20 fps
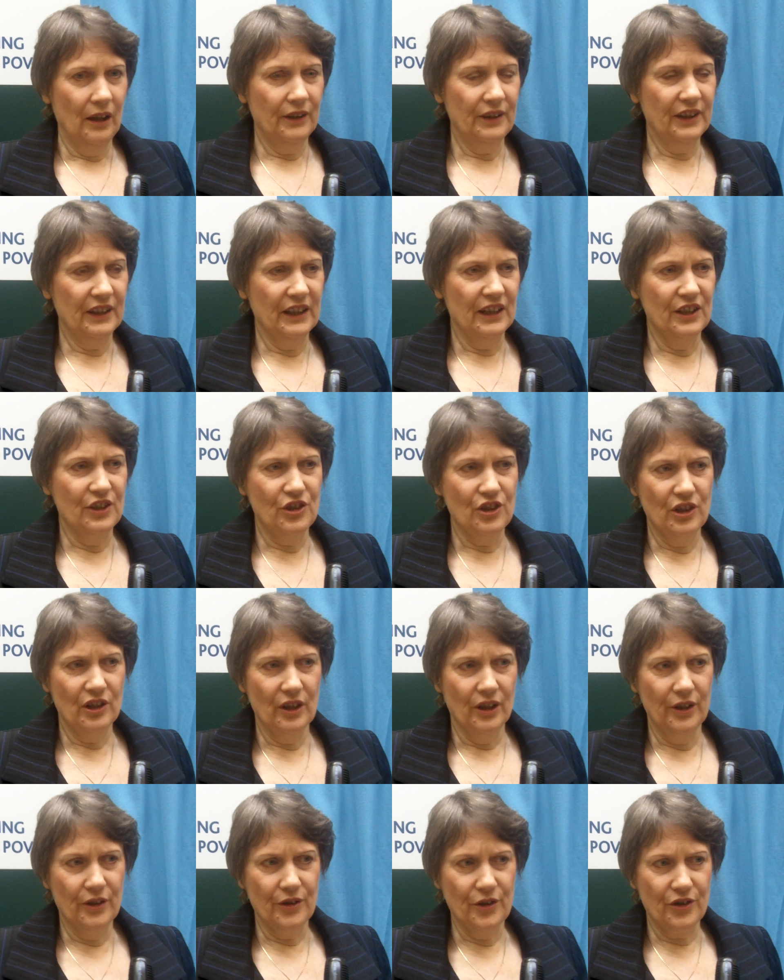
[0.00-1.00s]
I think
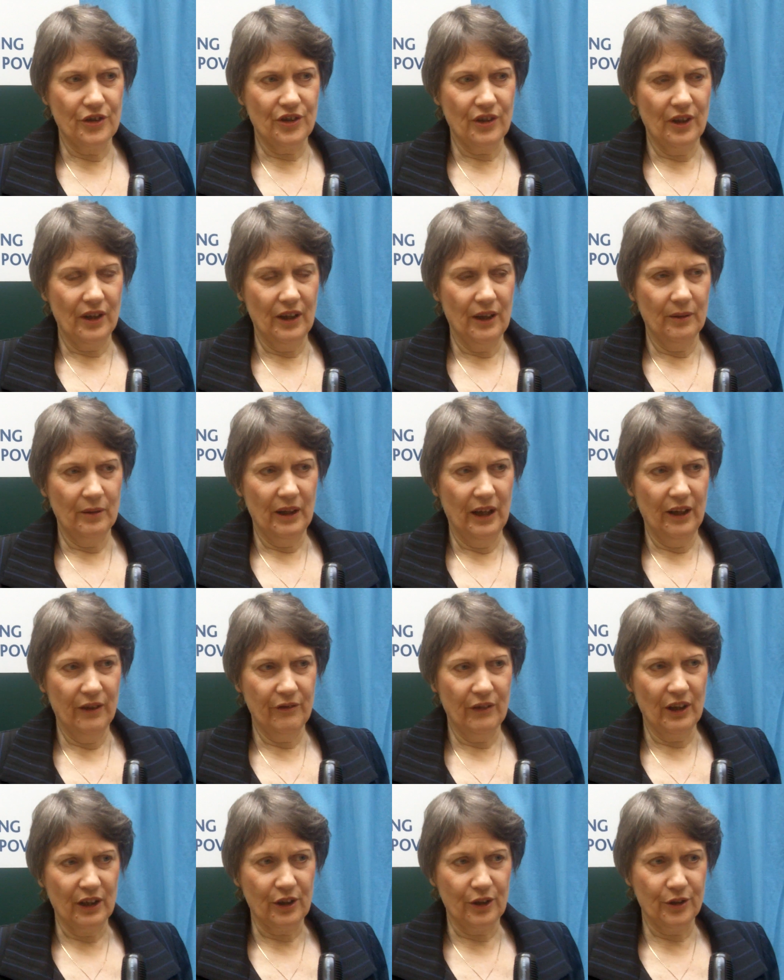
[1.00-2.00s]
NGOs
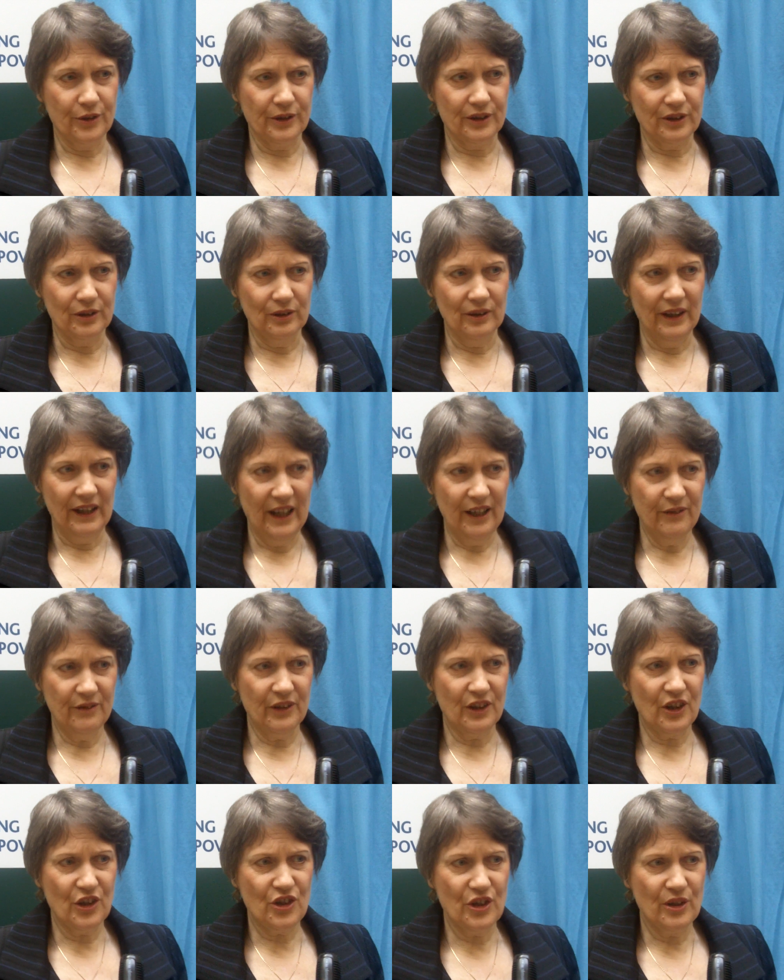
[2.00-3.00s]
have a critical
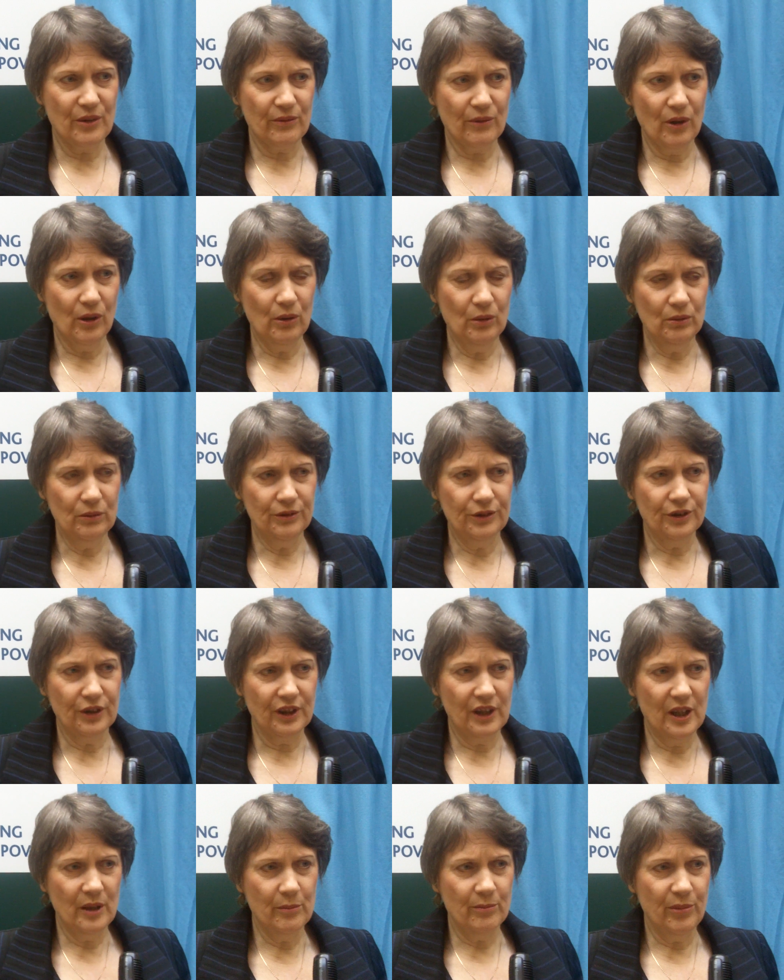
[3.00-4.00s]
advocacy role to
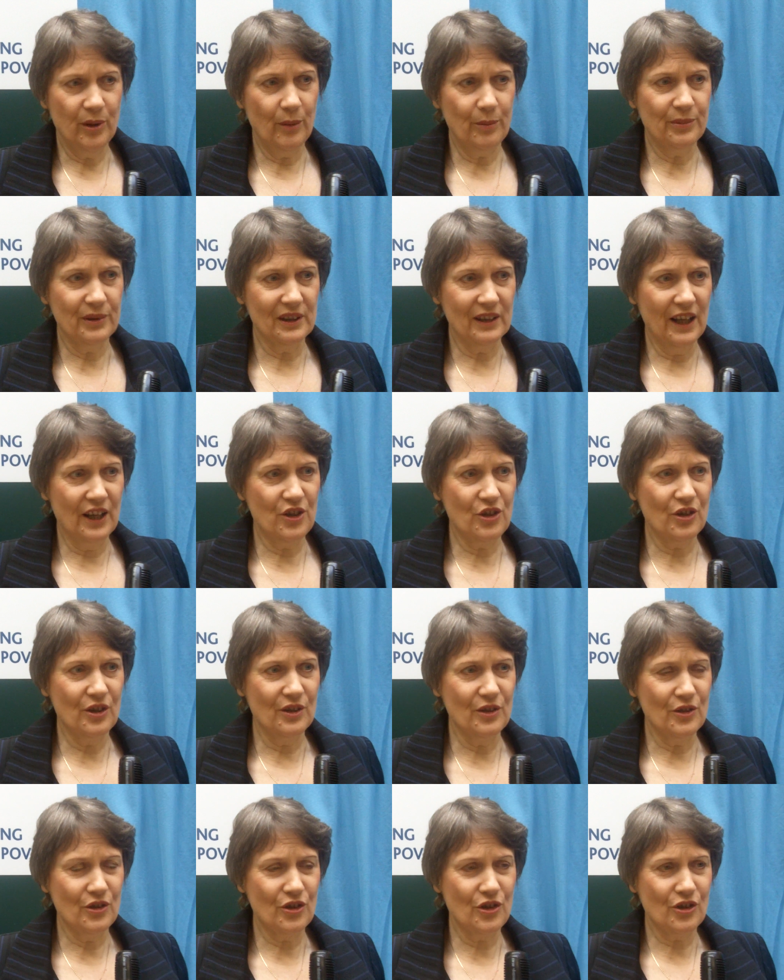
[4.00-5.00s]
keep
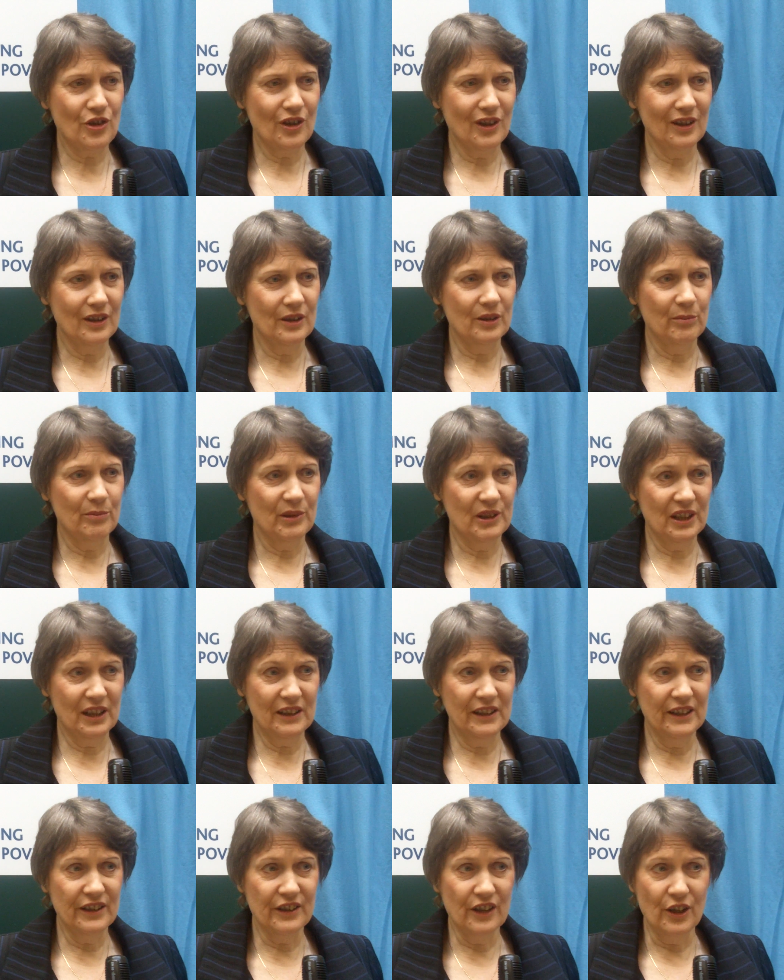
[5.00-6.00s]
populations,
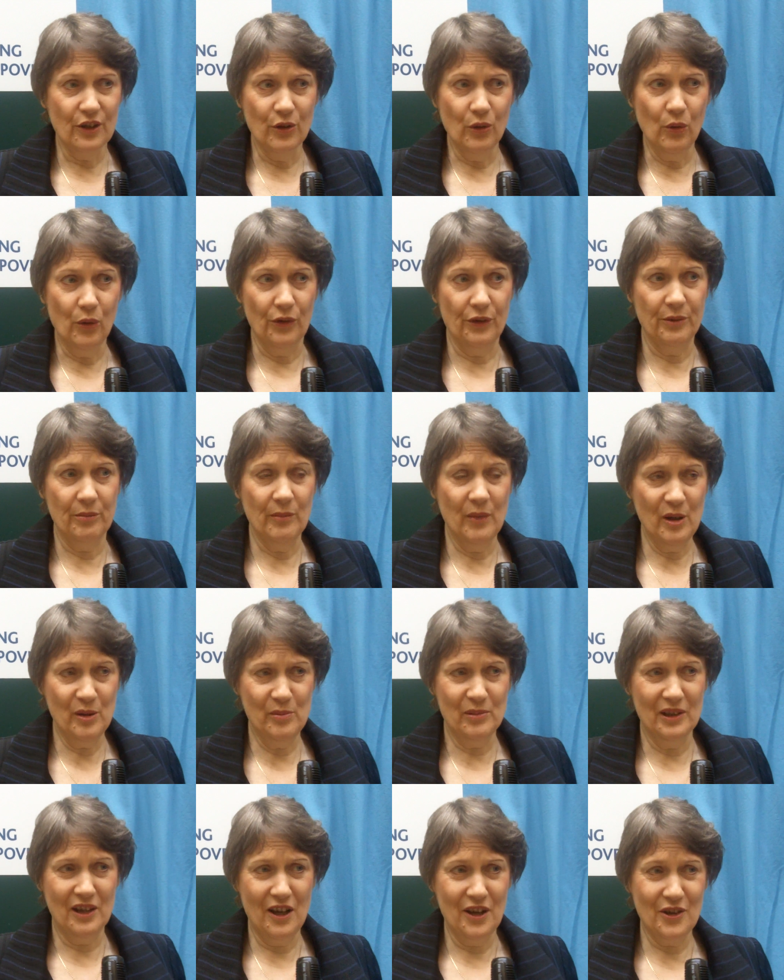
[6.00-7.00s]
particularly in the north,
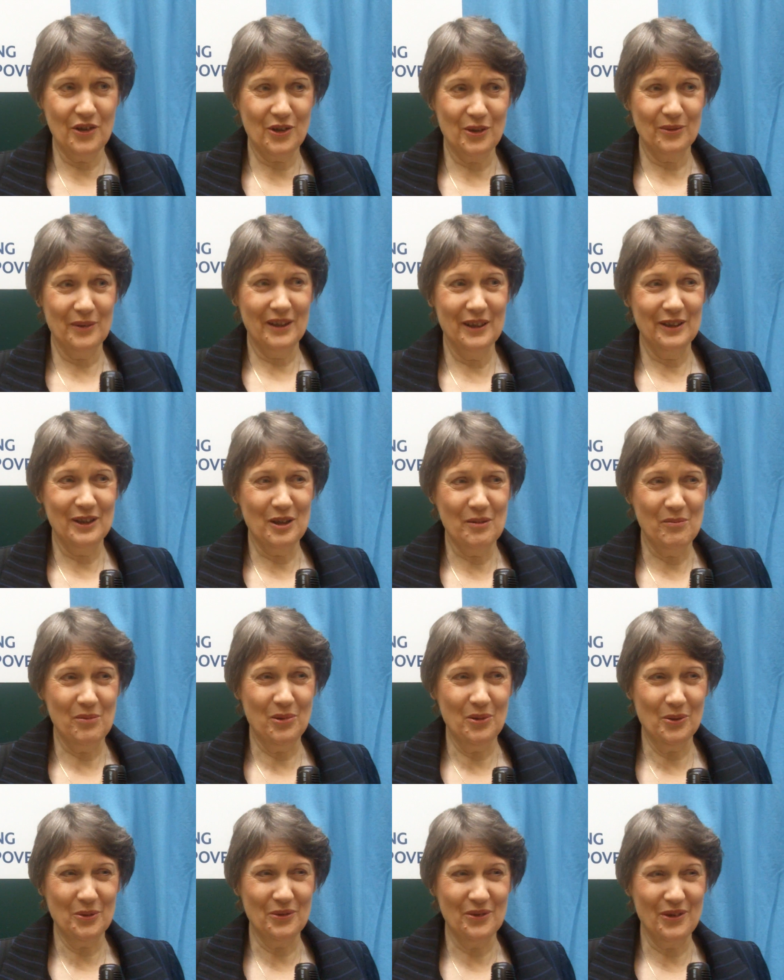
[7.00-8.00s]
mobilised around the
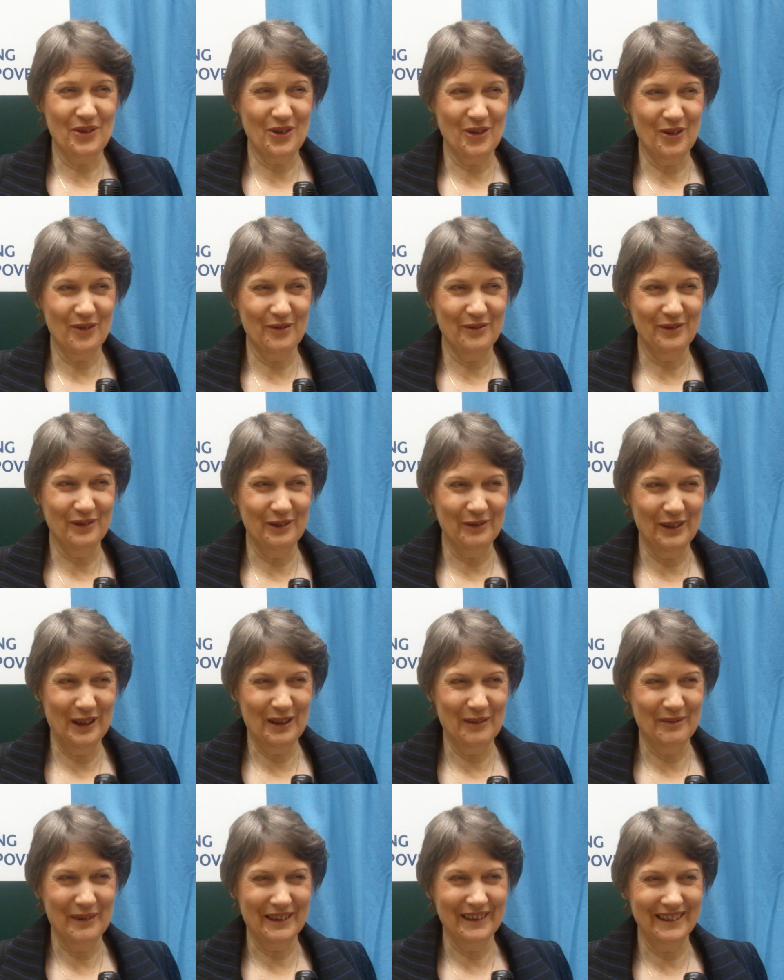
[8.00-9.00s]
importance of
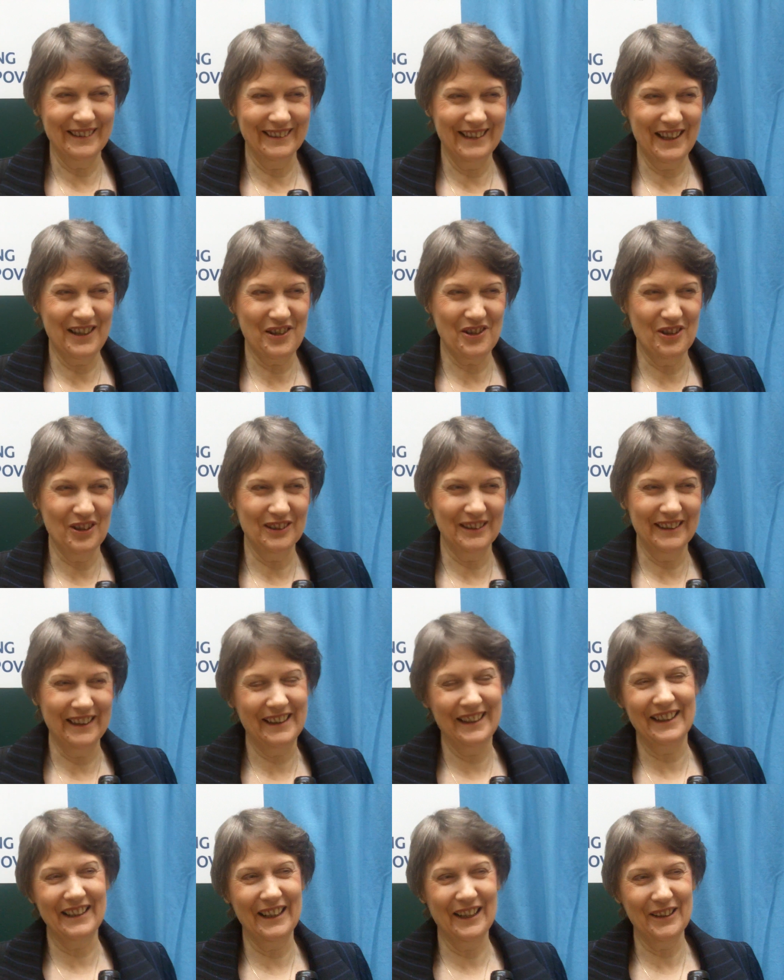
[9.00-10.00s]
development. Let's not
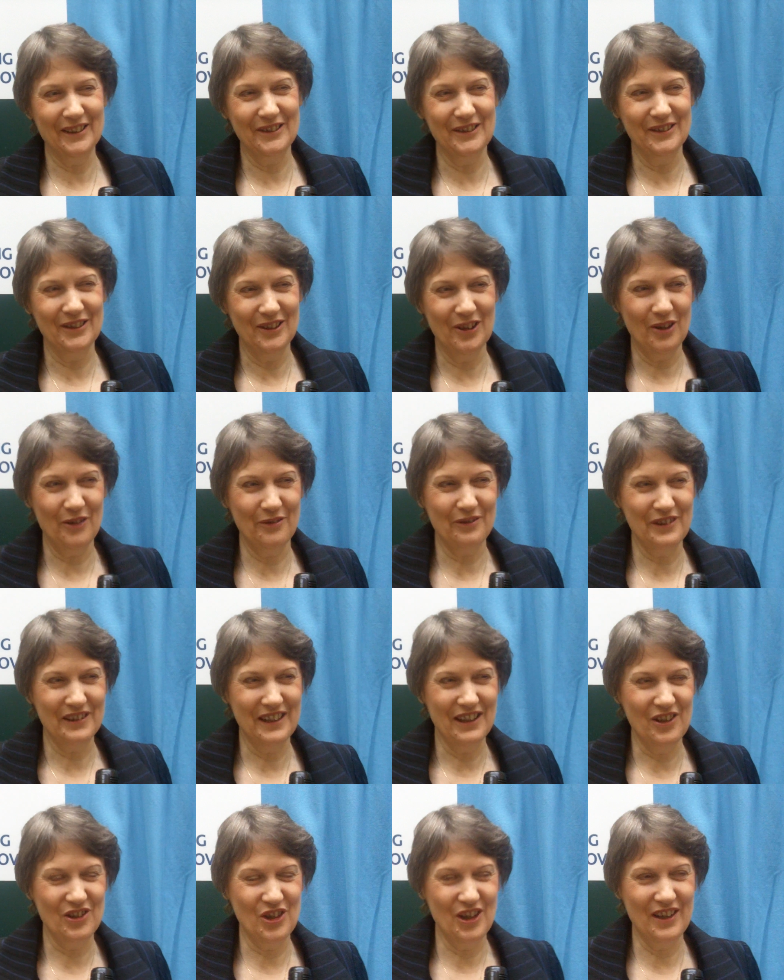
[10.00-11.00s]
let it go off
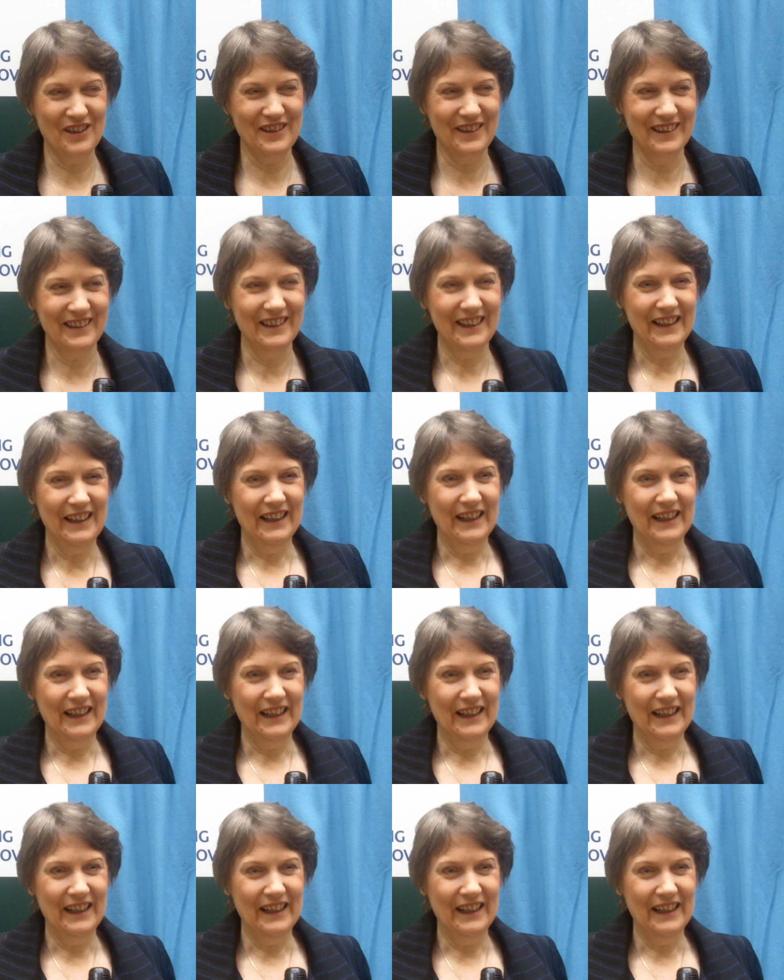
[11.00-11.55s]
the agenda.